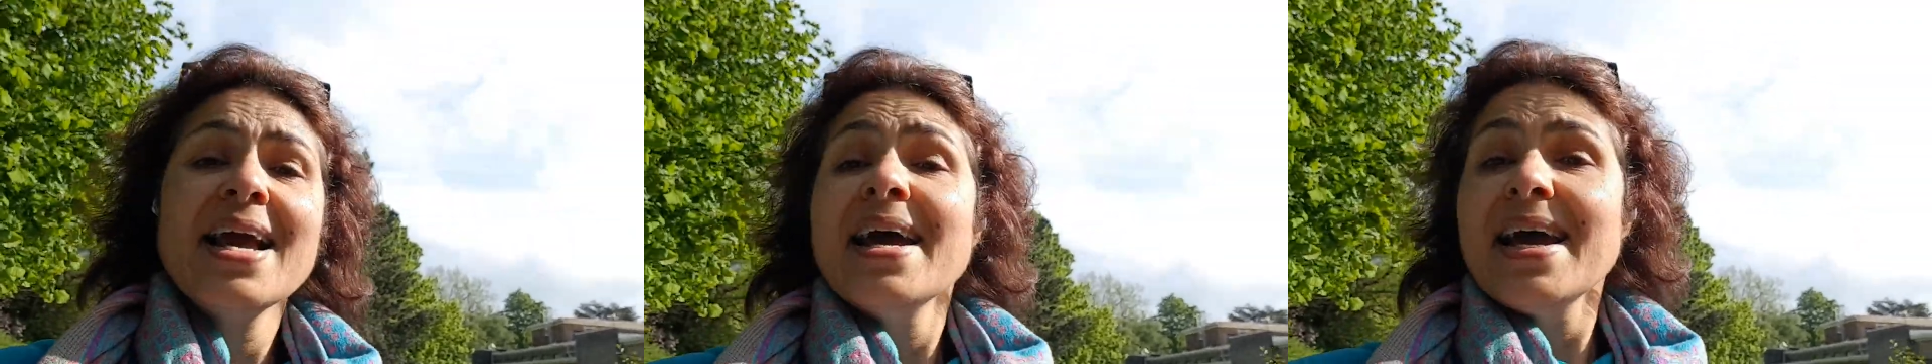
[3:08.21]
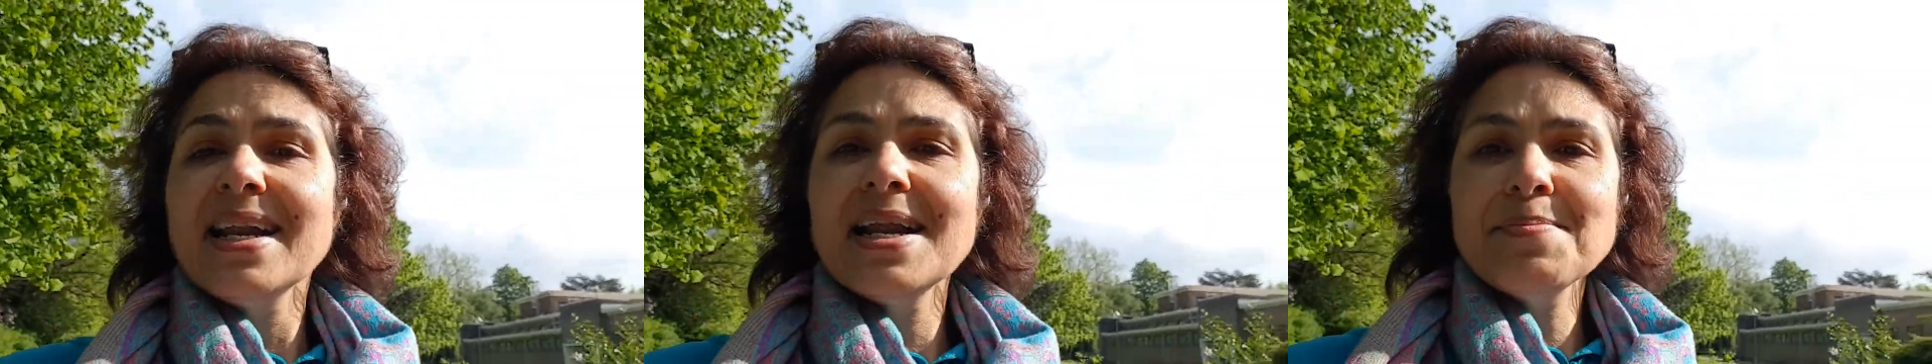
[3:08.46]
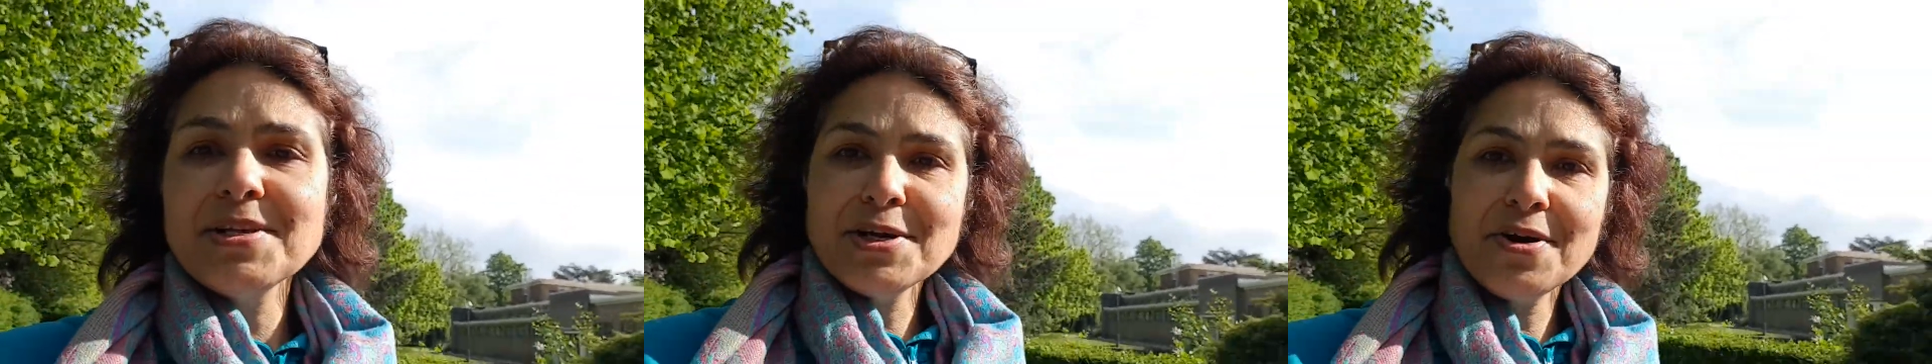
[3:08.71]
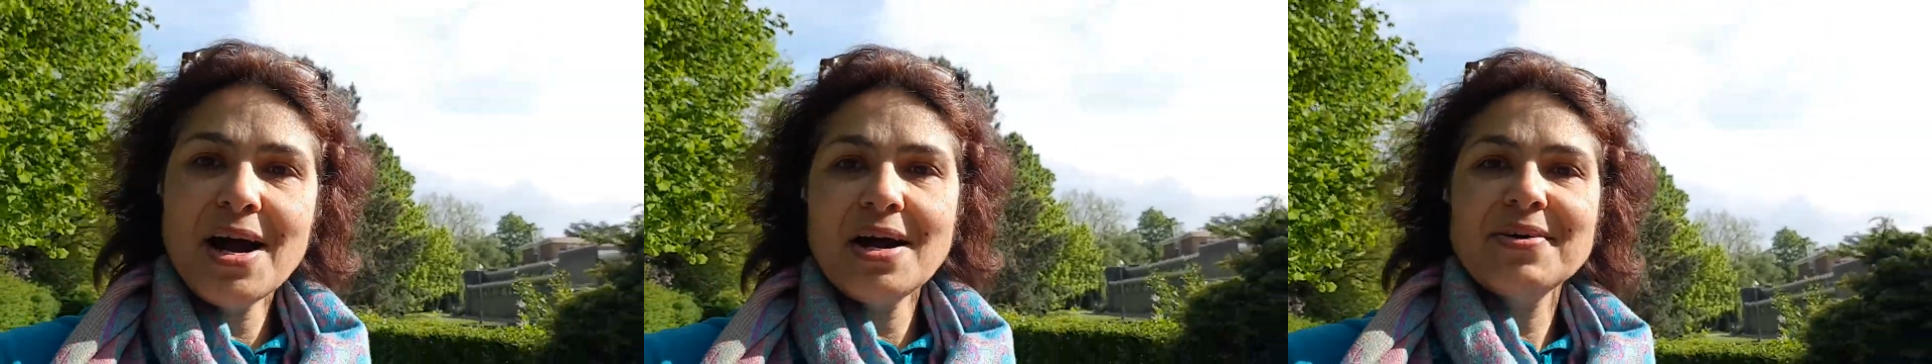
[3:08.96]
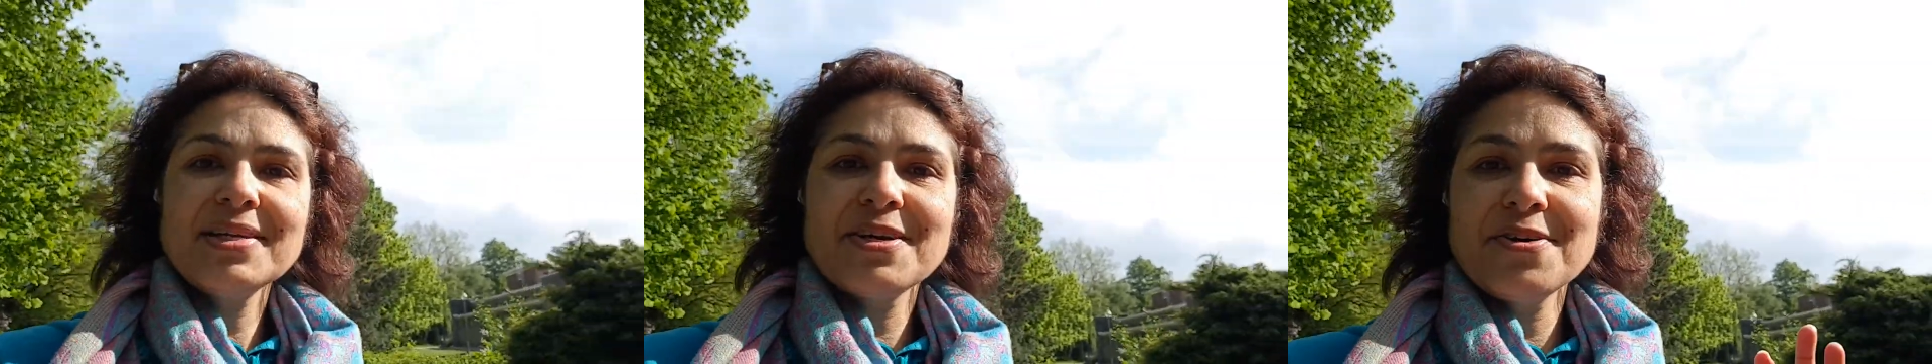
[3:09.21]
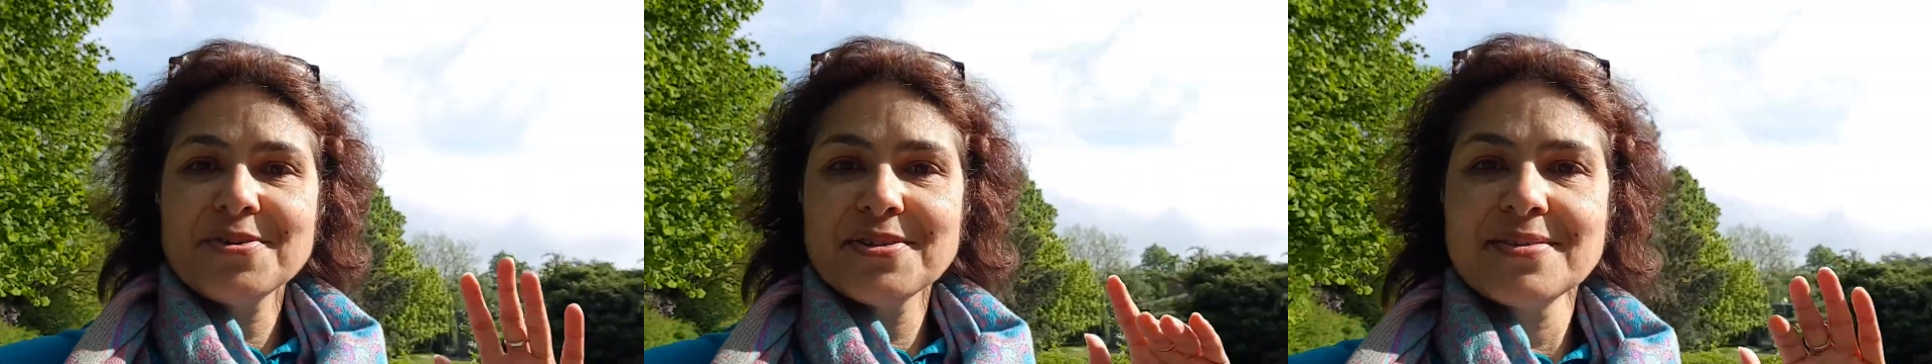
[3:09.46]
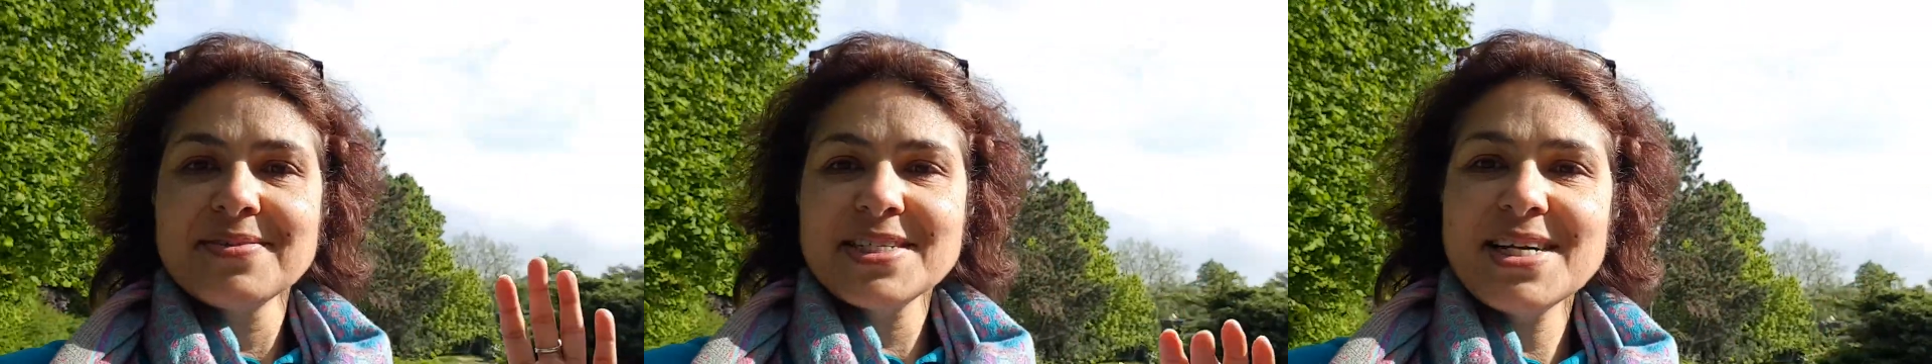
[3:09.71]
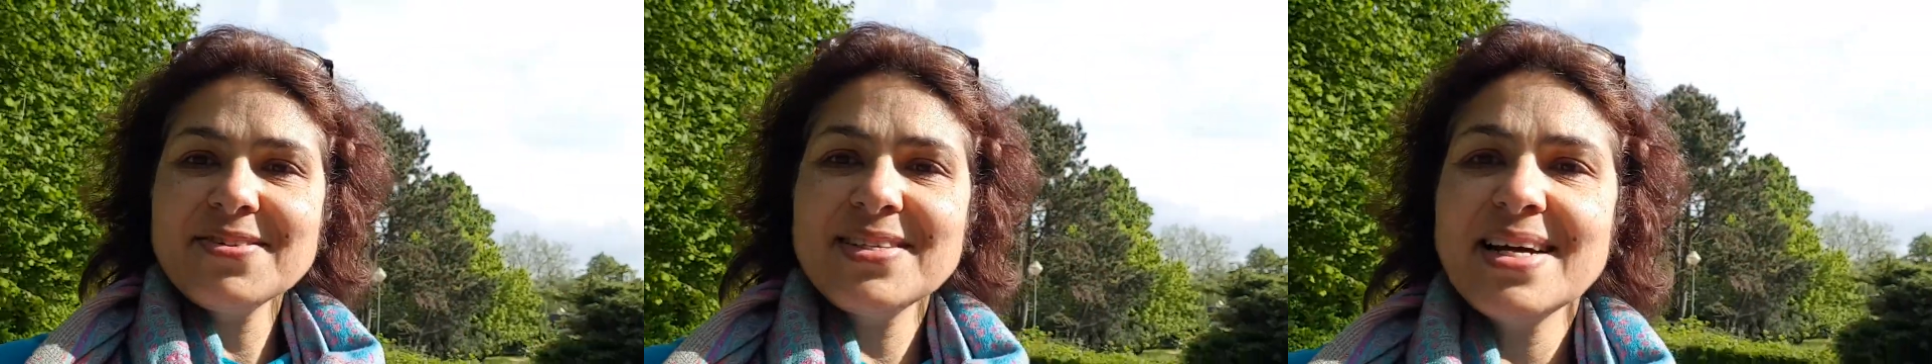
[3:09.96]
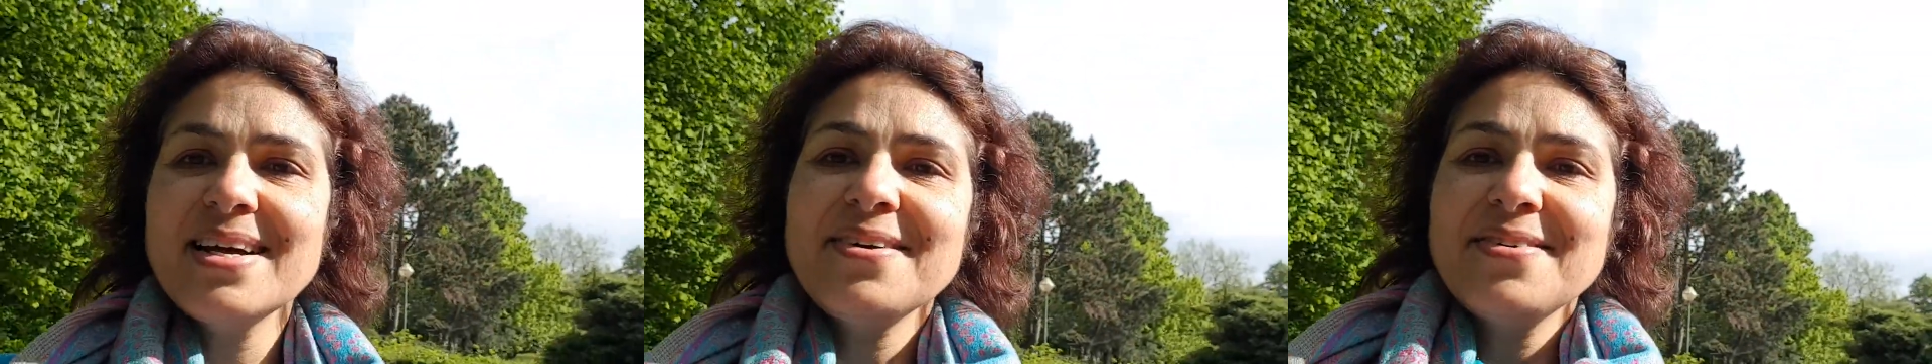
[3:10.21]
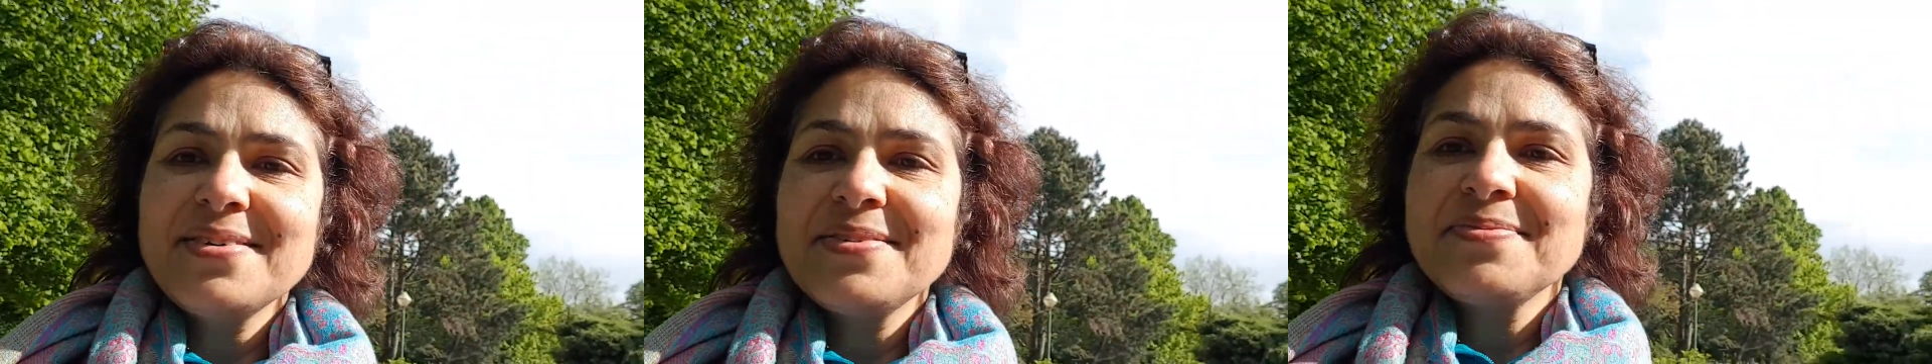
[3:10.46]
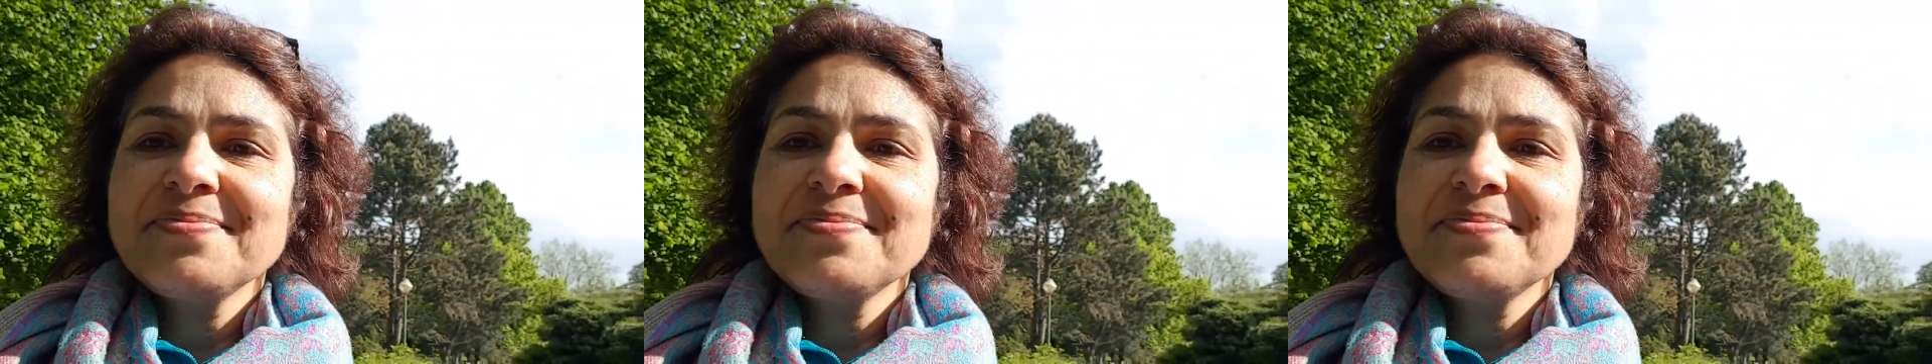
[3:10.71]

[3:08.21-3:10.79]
and let me know how it goes. Ciao, ciao.